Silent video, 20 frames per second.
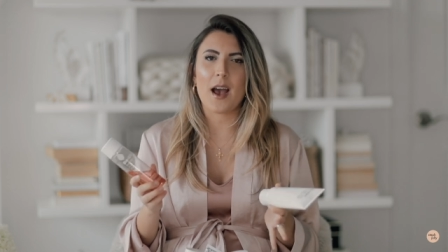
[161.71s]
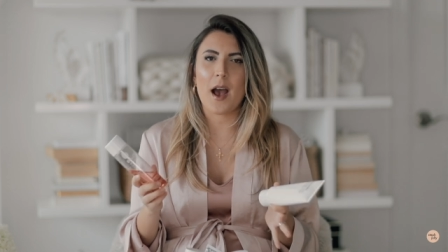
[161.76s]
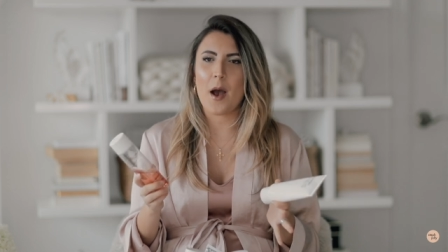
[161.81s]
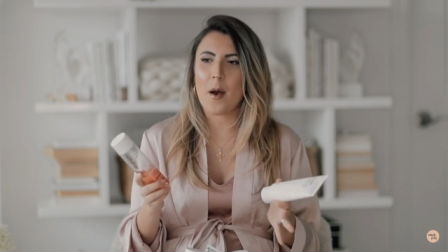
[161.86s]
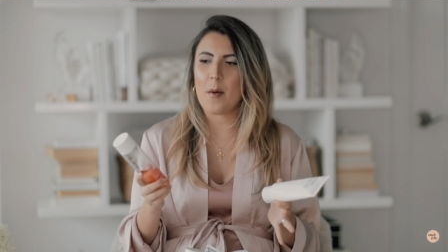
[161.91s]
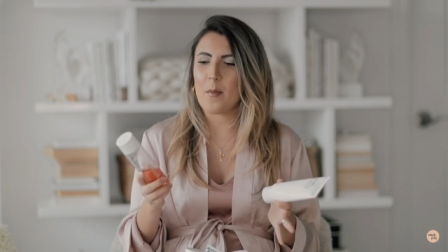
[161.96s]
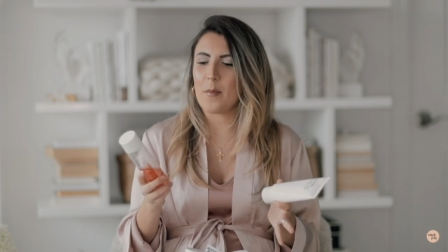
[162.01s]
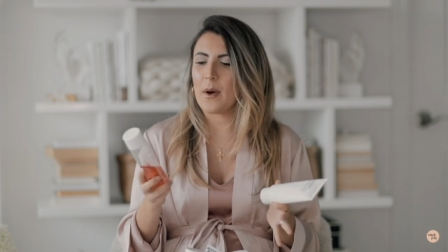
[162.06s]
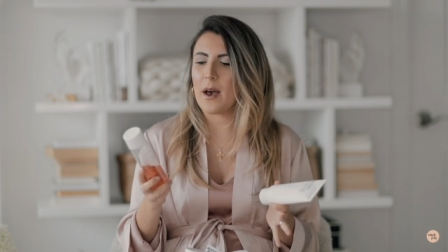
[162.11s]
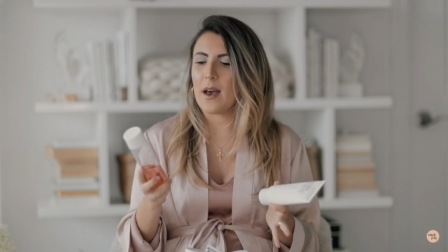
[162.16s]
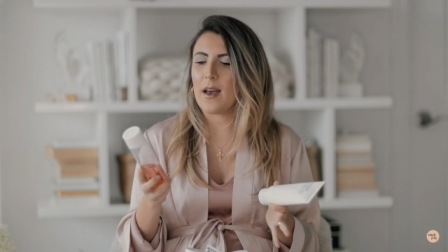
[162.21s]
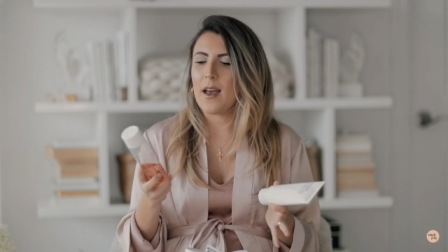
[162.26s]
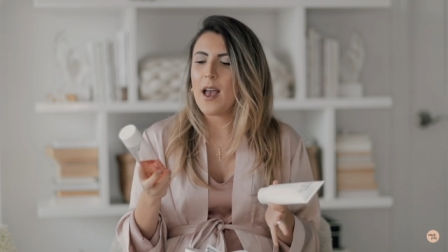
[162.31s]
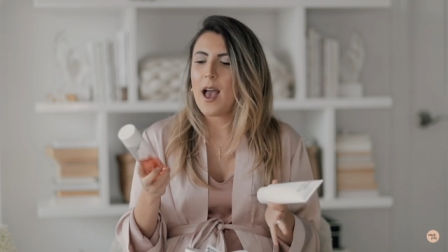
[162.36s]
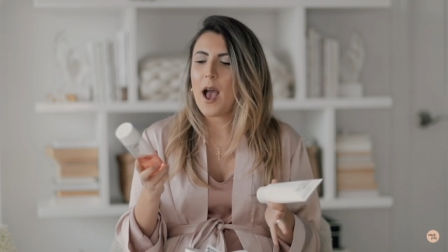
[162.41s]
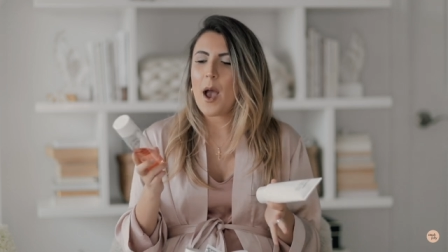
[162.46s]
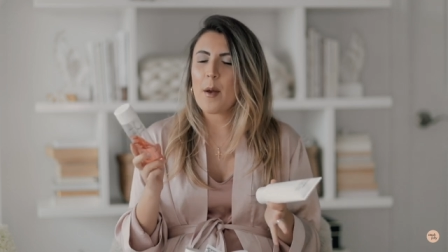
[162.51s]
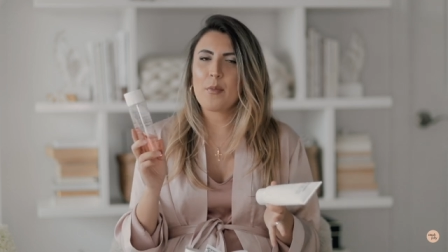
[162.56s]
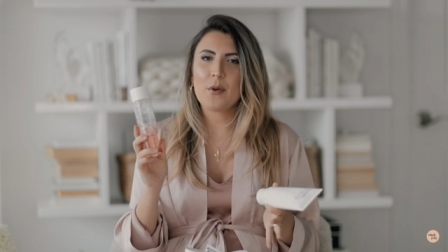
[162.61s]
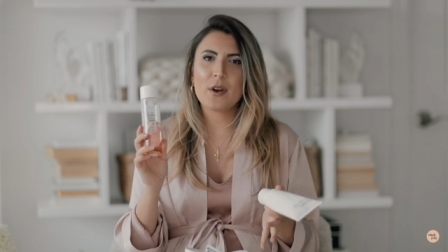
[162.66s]
um, but
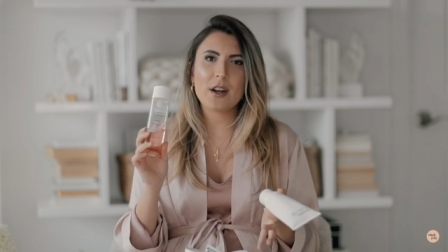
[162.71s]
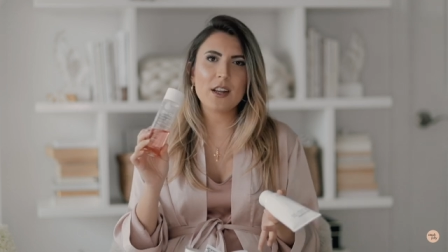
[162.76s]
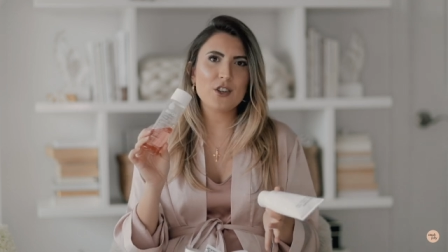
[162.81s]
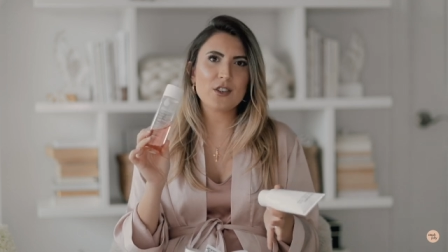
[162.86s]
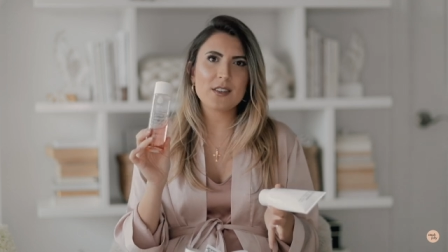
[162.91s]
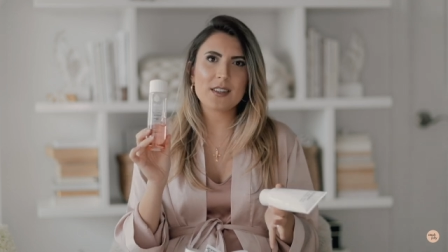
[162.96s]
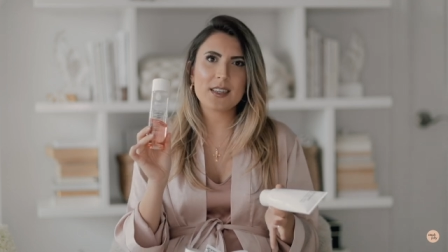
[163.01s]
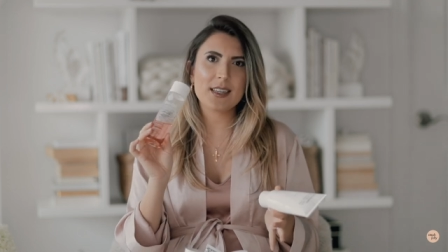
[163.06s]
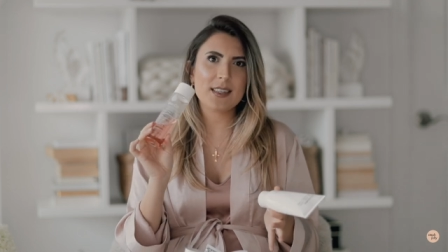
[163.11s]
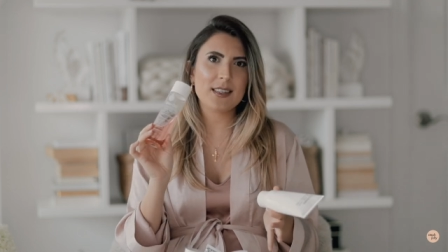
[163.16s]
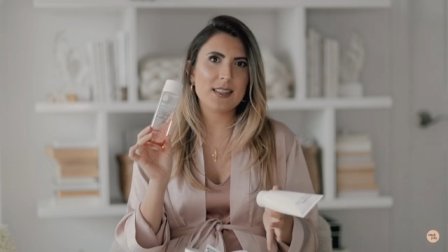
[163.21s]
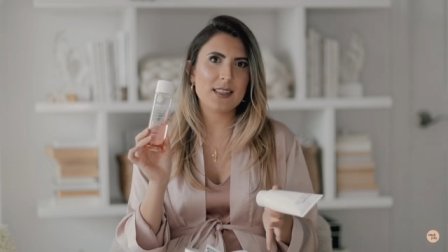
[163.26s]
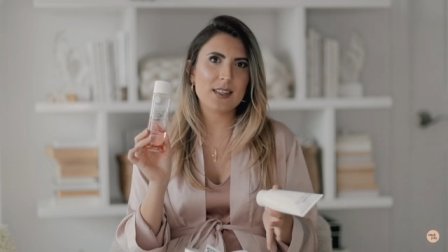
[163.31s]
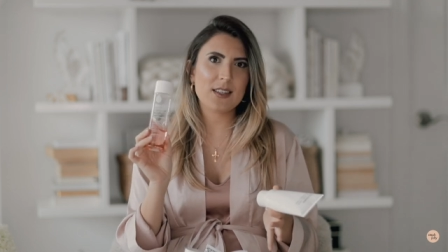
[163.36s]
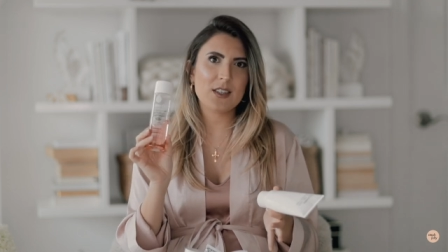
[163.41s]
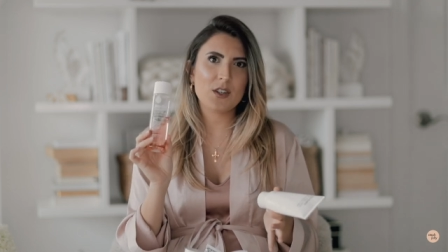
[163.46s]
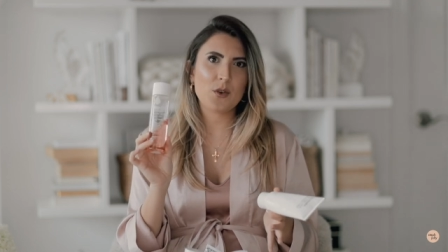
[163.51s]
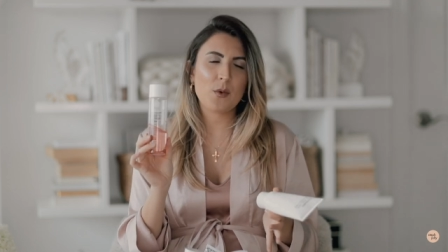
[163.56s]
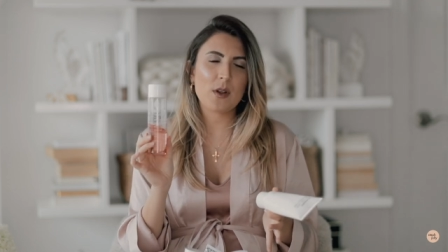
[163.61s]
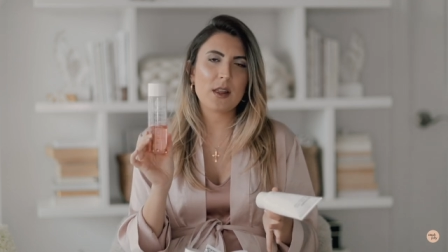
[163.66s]
I'm pretty just
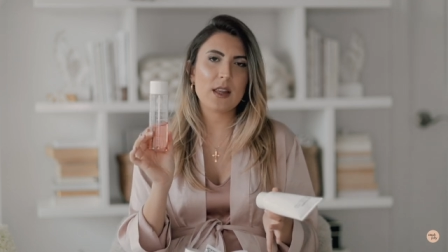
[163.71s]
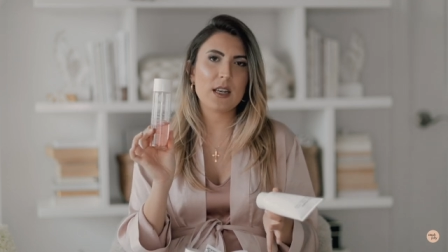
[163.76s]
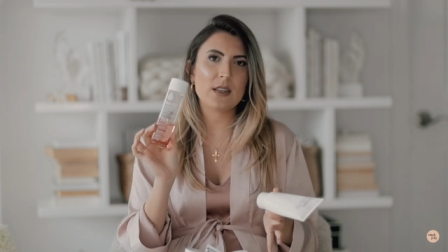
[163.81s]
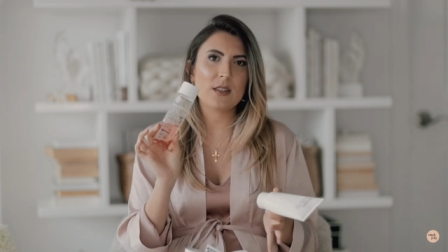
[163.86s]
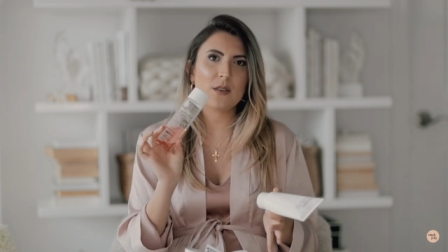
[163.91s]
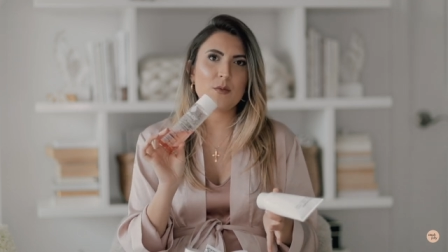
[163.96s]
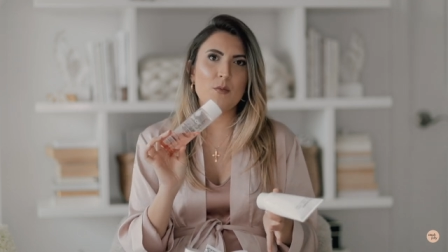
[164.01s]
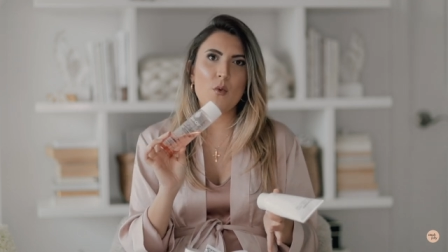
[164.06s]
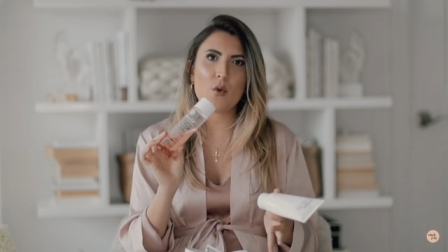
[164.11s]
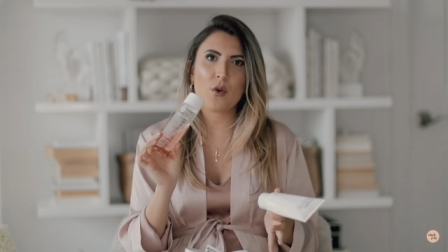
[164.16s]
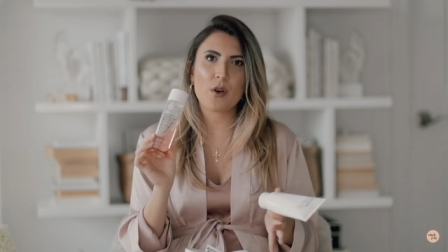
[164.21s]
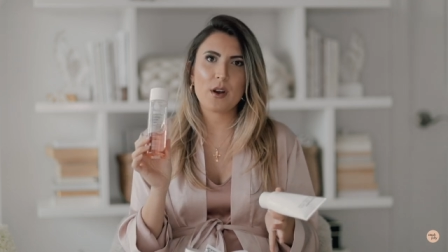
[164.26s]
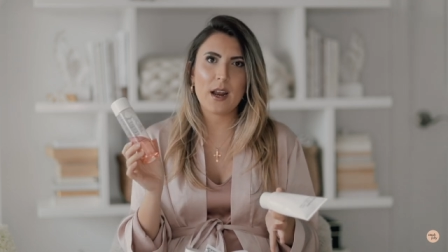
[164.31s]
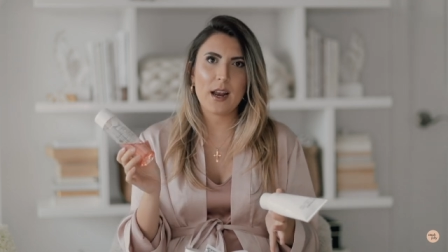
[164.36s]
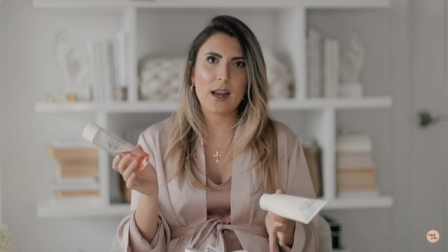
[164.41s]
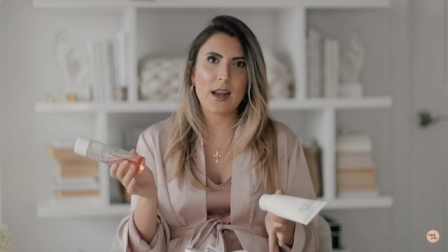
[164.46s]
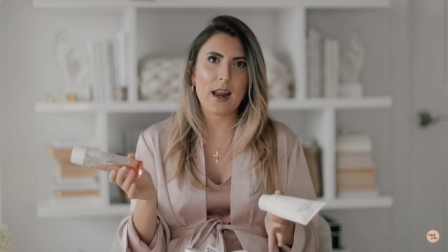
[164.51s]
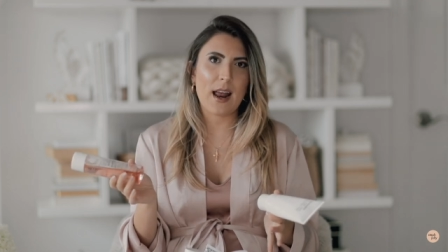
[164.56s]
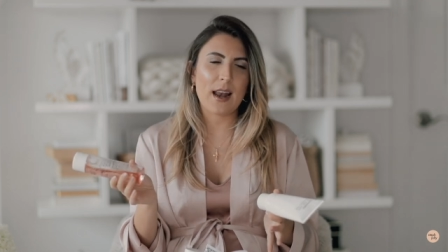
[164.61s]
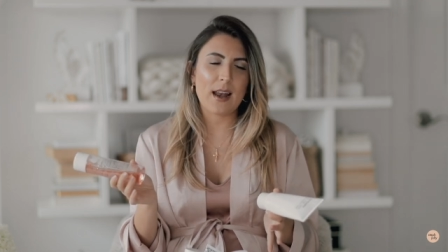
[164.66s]
consistent with this
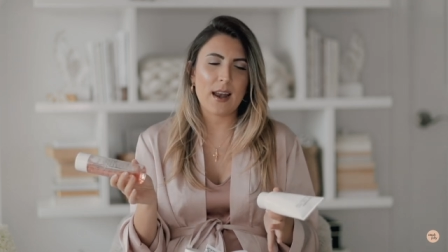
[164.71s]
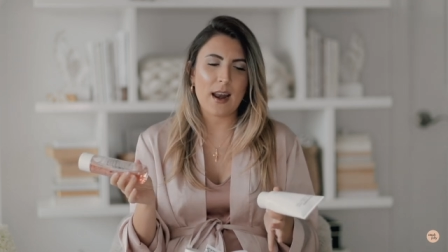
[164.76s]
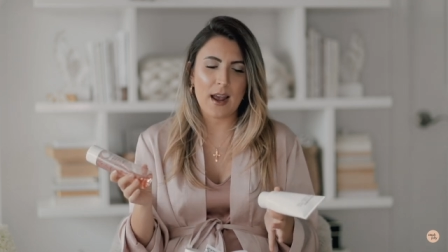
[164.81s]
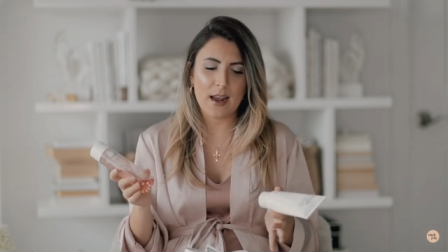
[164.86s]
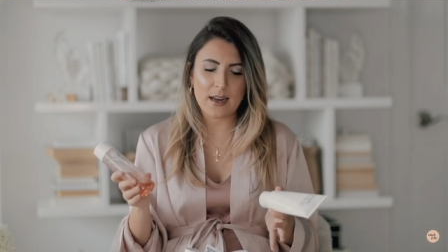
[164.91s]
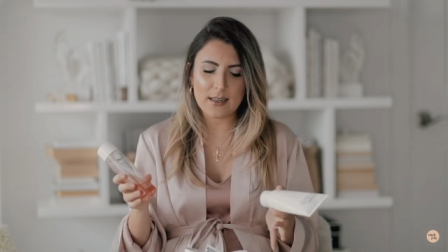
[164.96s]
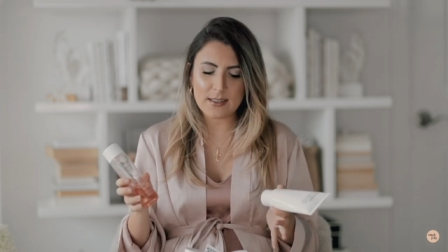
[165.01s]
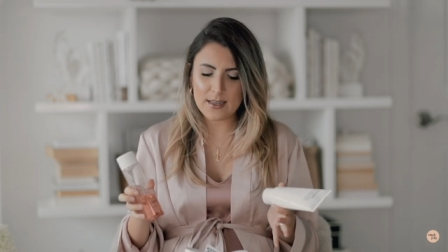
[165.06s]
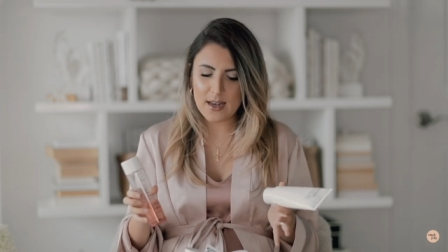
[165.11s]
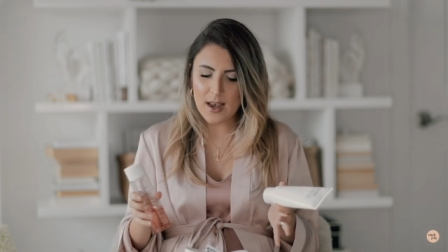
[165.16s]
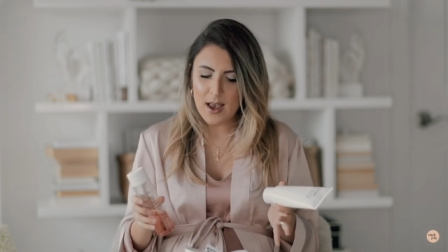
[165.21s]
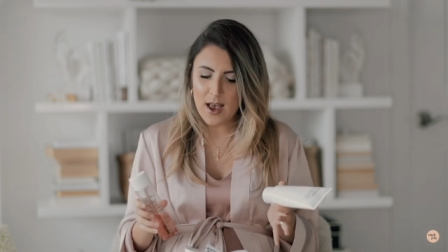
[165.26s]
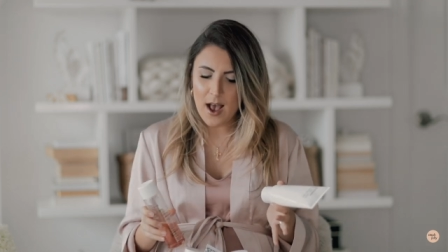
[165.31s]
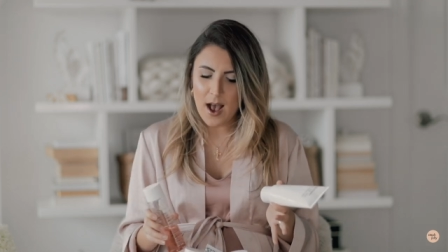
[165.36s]
morning and night.